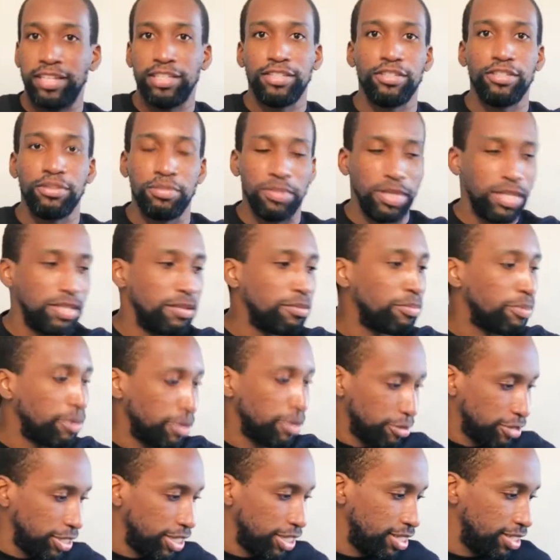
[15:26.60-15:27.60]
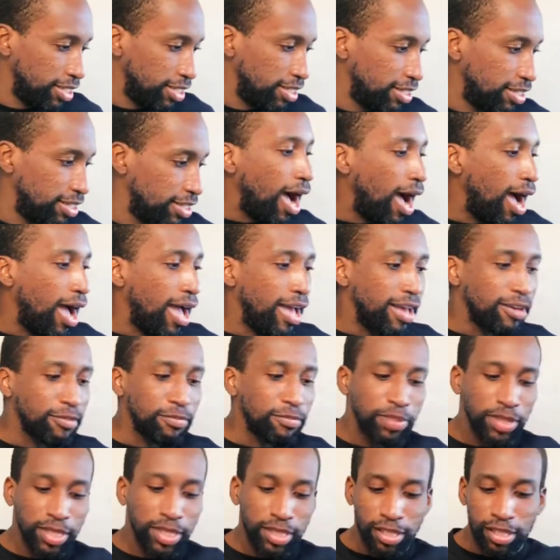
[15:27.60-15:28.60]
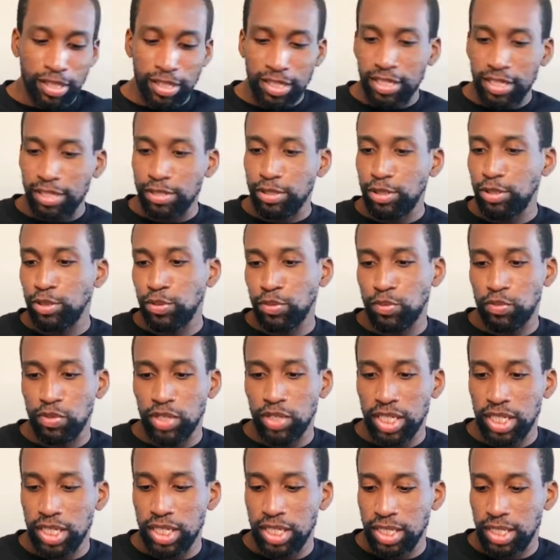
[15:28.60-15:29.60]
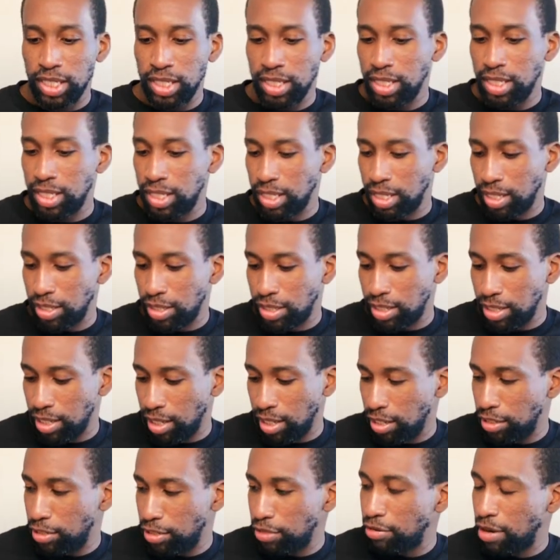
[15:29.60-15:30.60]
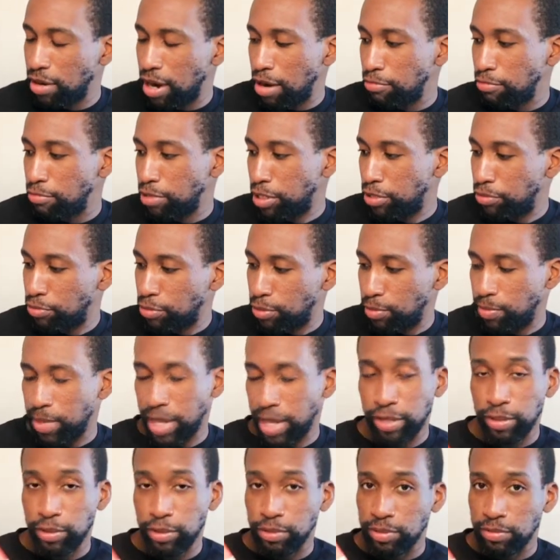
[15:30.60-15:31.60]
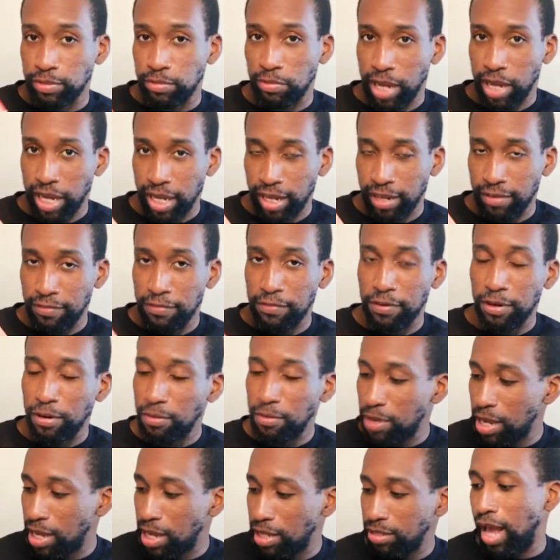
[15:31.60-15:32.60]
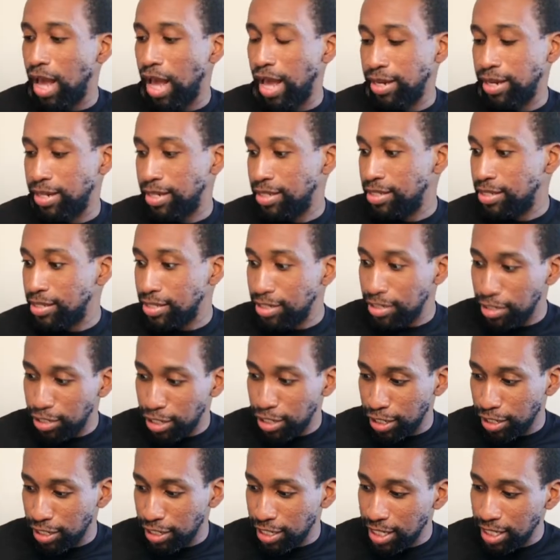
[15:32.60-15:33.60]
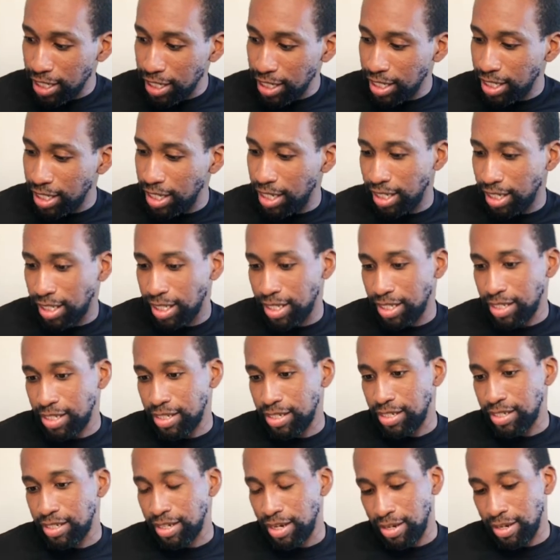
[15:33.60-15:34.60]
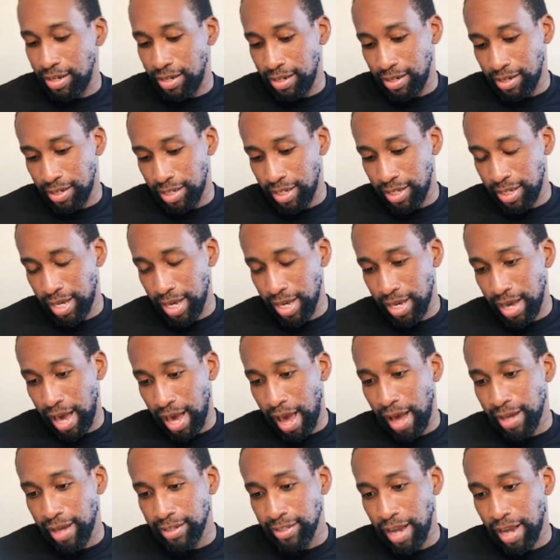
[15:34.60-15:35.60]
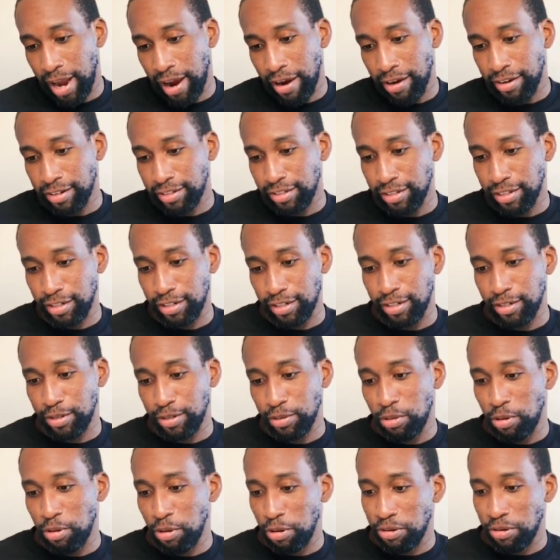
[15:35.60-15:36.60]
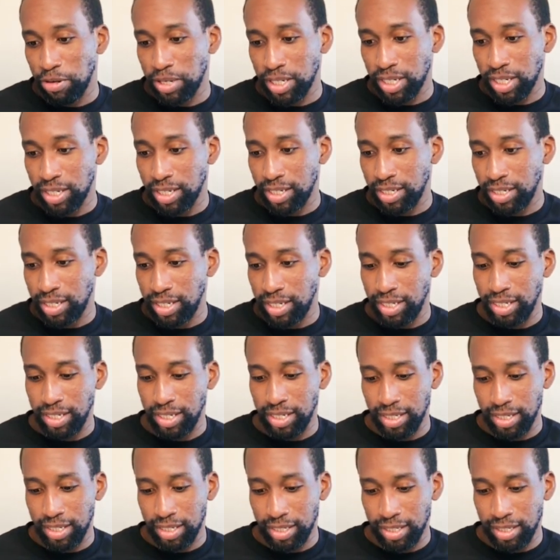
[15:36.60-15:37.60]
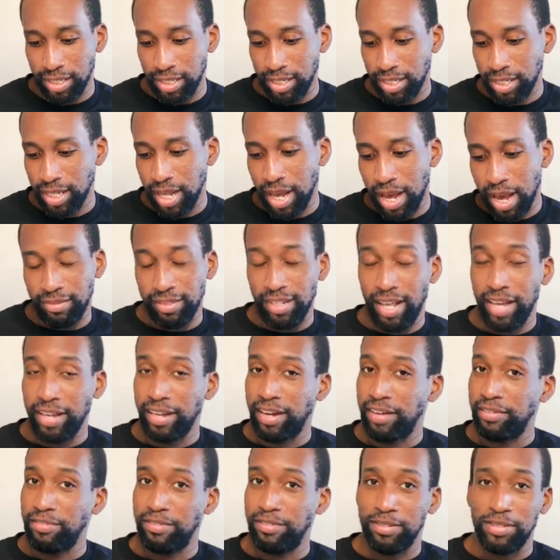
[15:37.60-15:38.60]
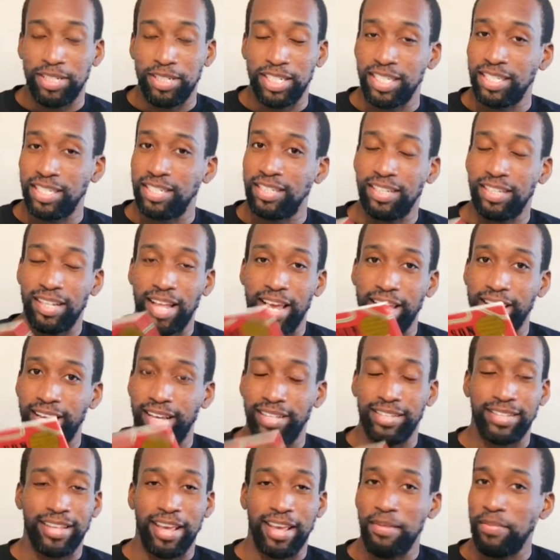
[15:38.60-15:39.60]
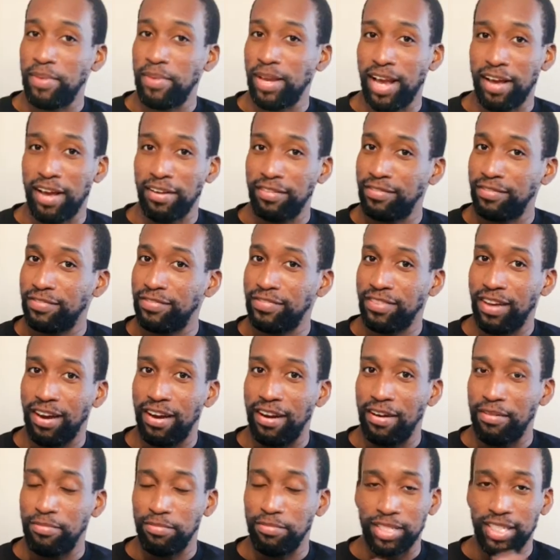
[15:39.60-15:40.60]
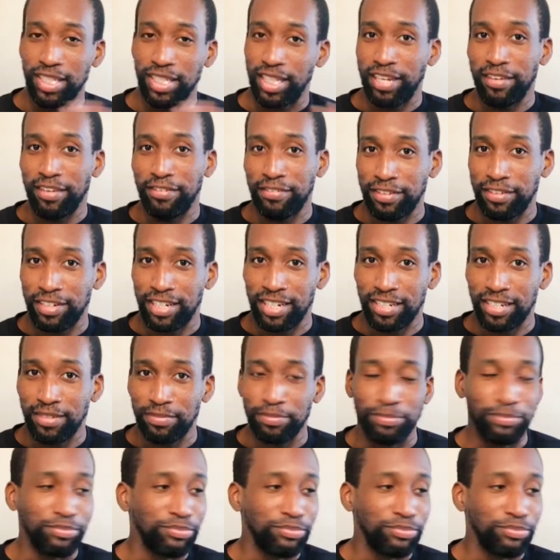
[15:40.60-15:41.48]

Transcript: history month period i have been looking to read the underground railroad by colson whitehead for a while and this is a journey this is a kick-ass character cora is like I don't know, she's like escaping out of um, slavery.